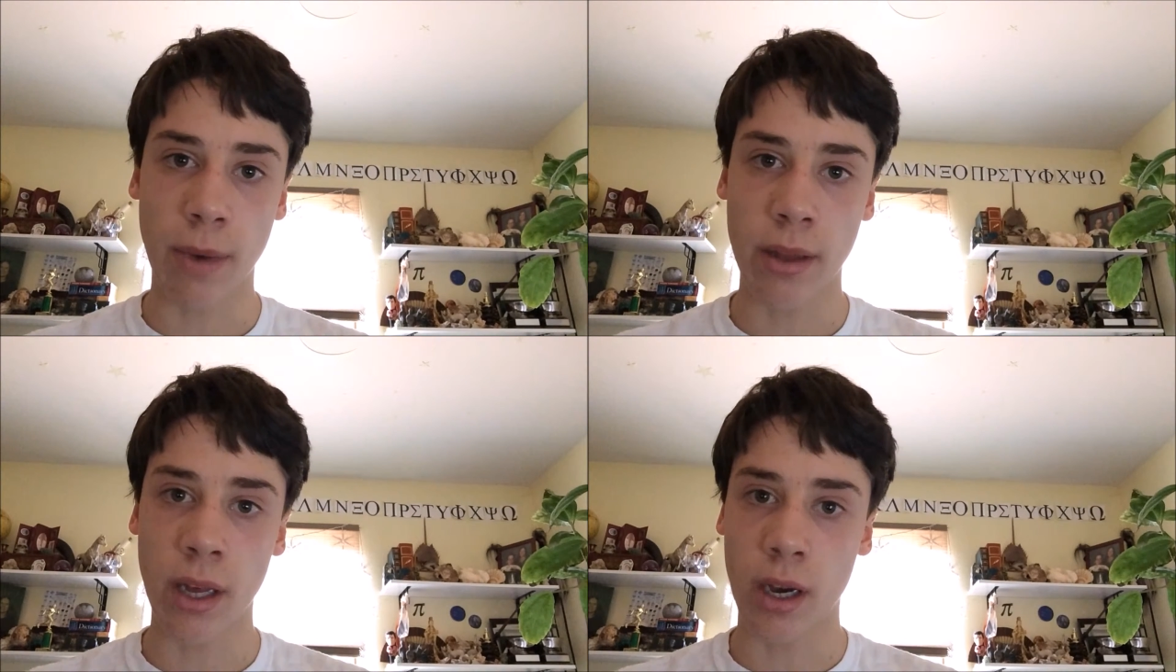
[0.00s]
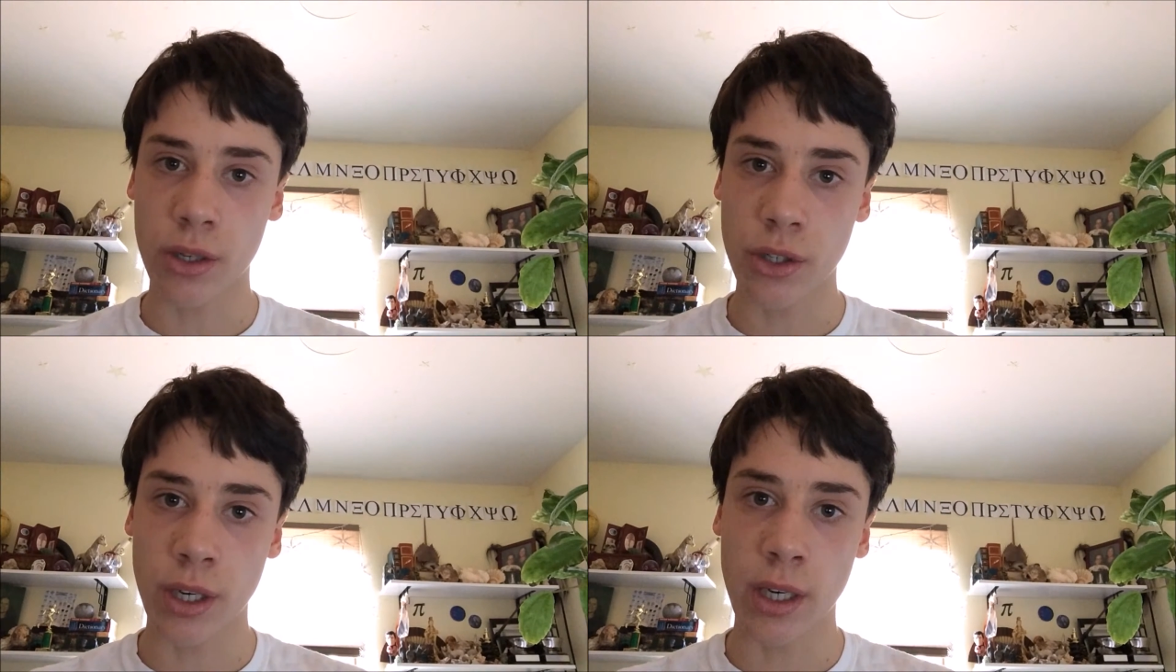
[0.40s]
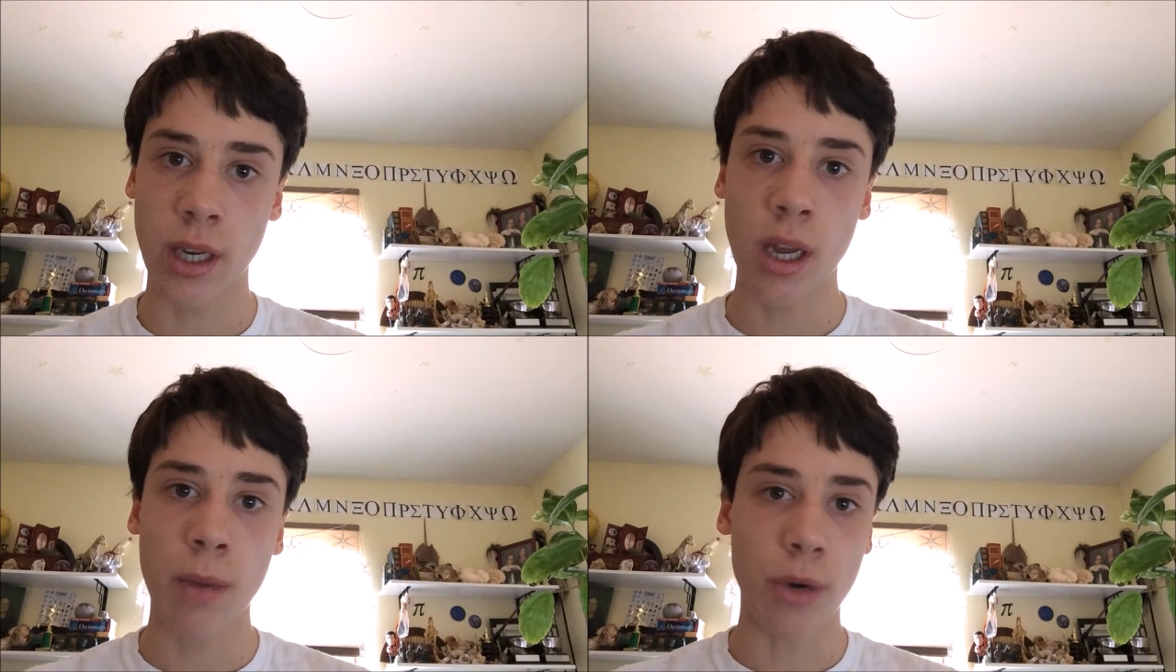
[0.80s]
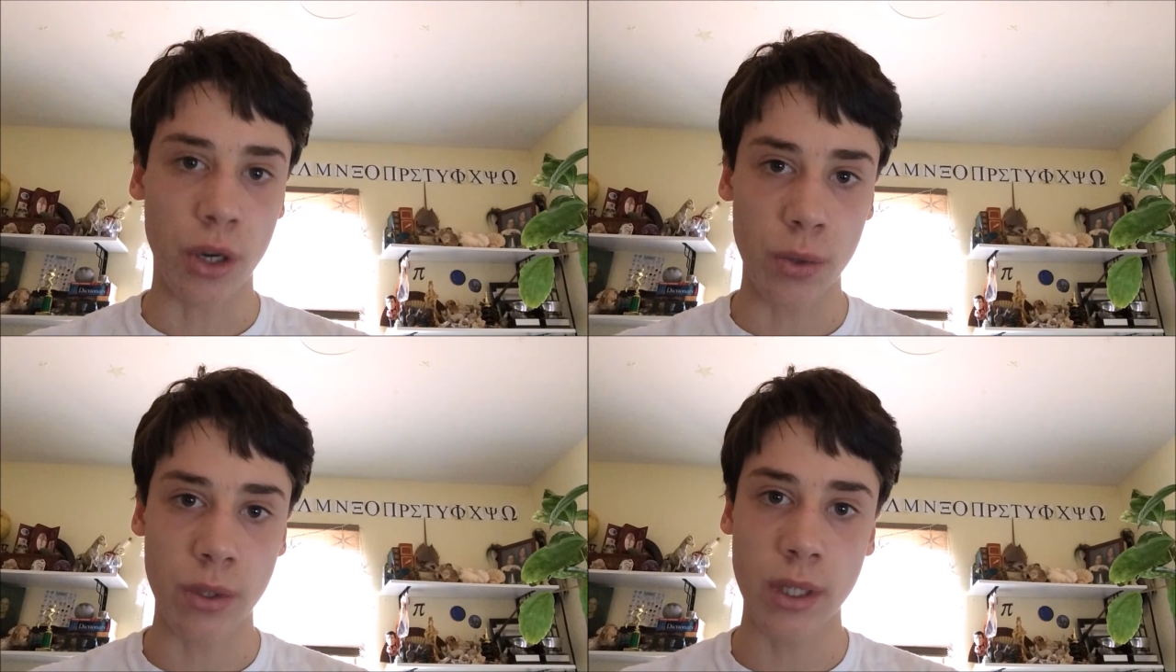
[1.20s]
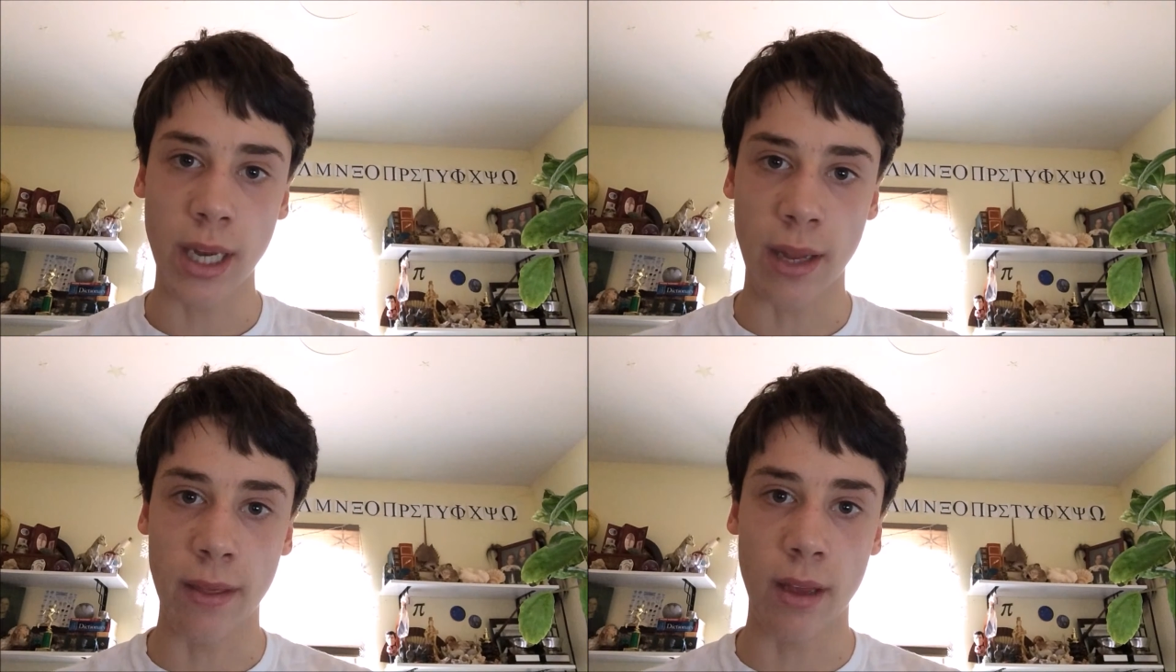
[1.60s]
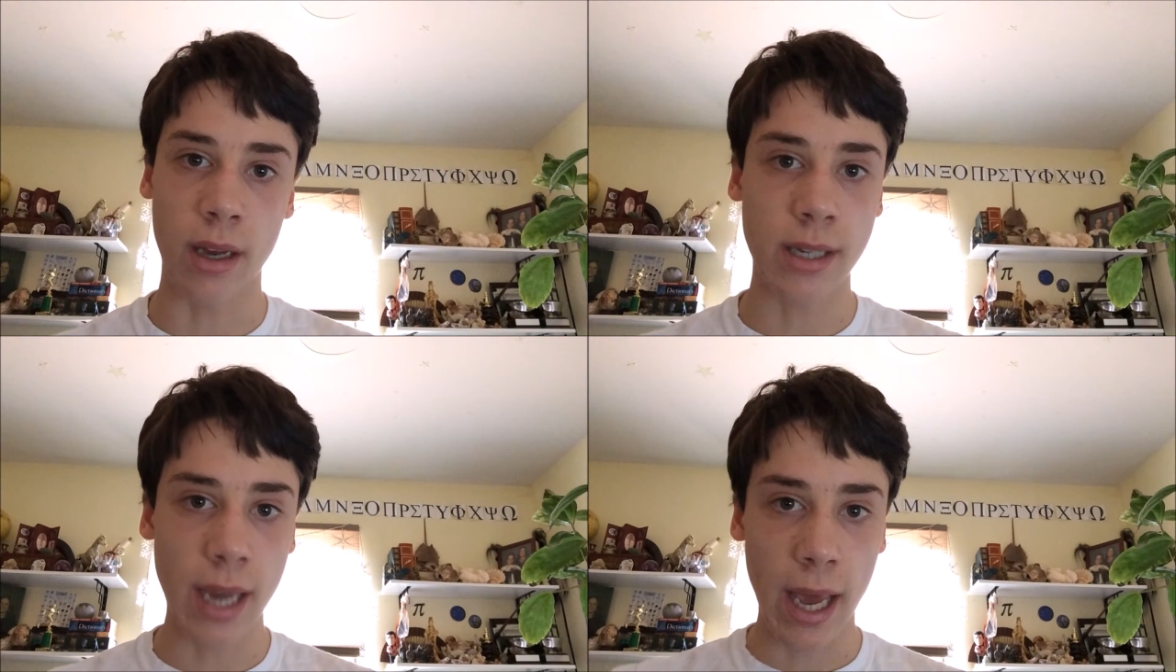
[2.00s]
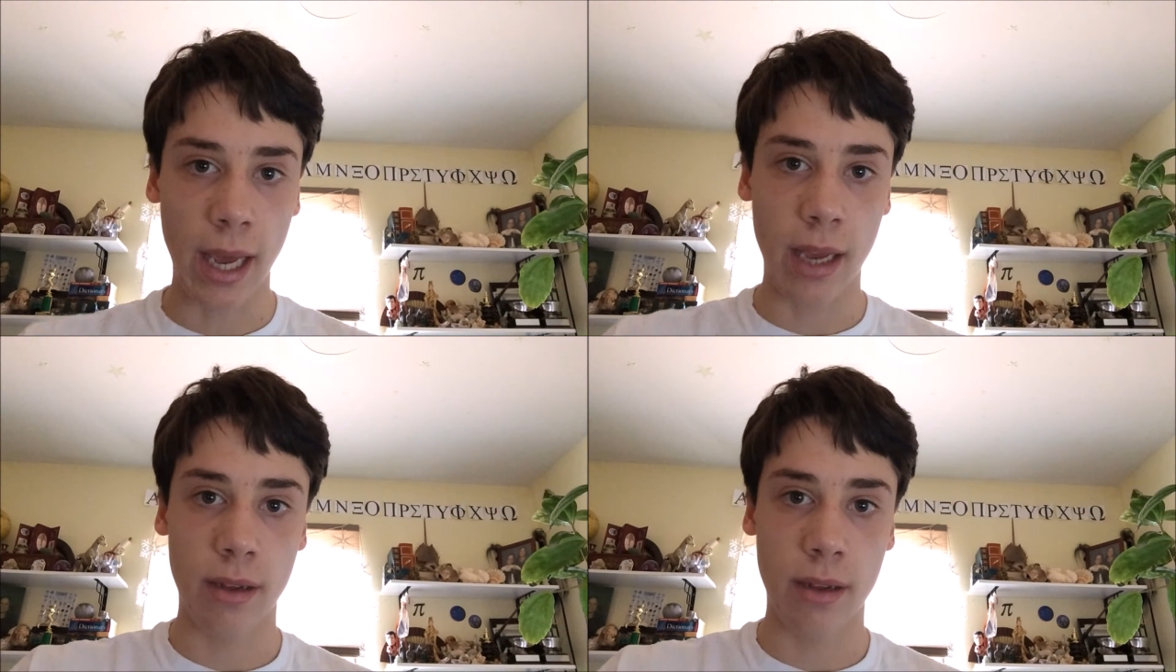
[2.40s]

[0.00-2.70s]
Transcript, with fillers: by the oxygen produced in the day.